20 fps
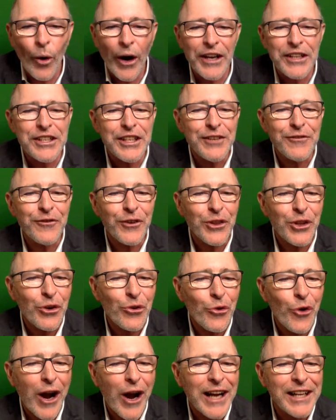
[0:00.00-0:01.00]
waiting for
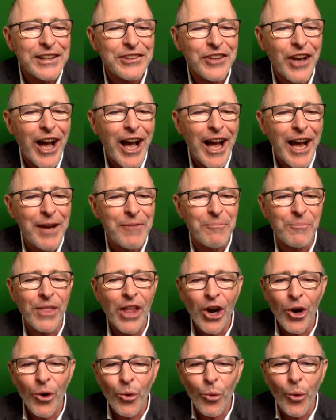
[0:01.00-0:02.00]
the right time,
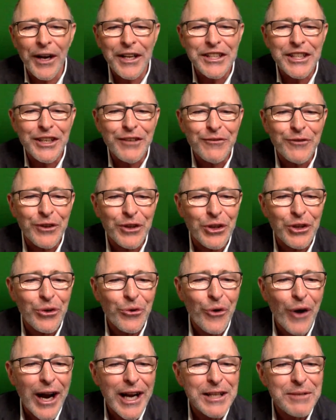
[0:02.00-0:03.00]
waiting for the
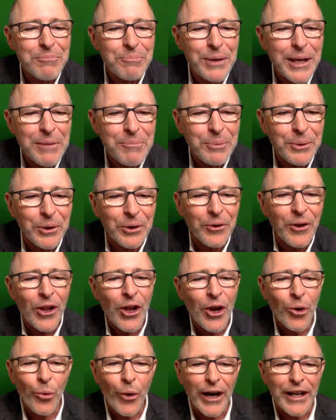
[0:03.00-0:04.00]
right people,
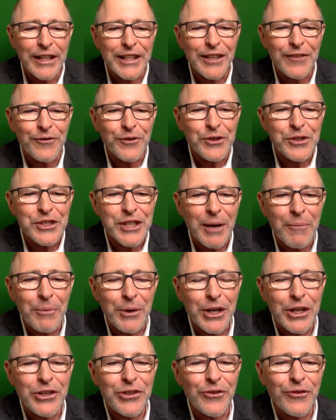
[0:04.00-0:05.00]
waiting for
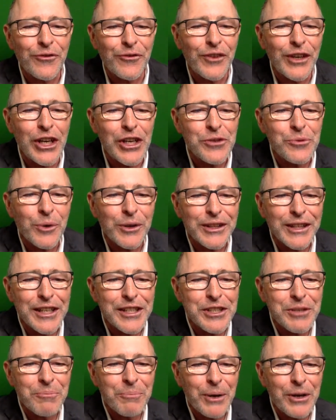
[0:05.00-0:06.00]
somebody to finish what they're
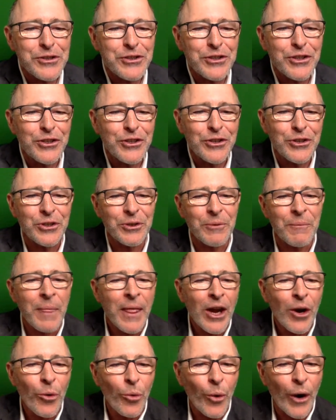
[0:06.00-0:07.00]
supposed to do,
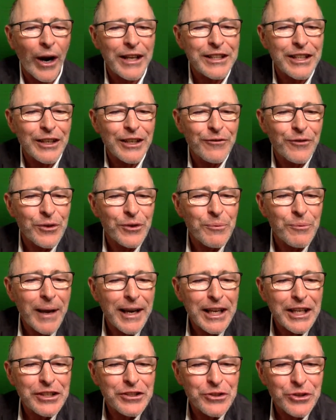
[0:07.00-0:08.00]
waiting for
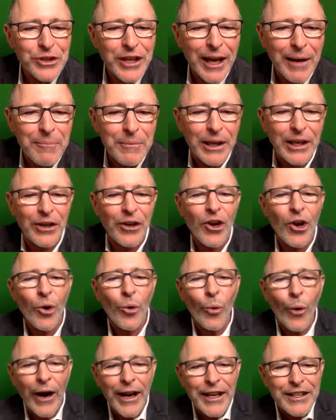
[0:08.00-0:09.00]
money to come in,
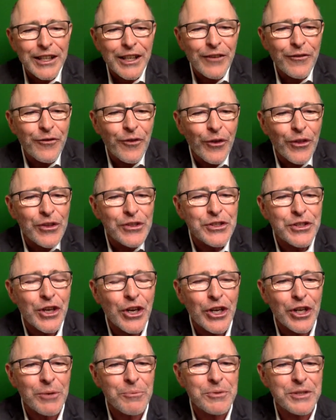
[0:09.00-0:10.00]
waiting for the
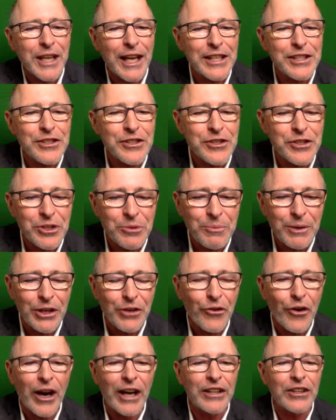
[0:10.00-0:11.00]
circumstances to
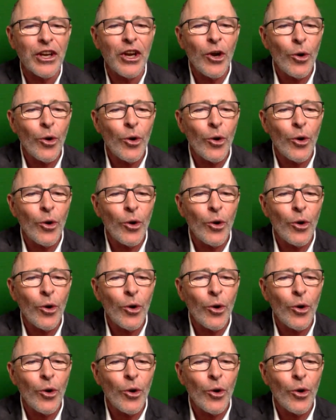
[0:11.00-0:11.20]
be right,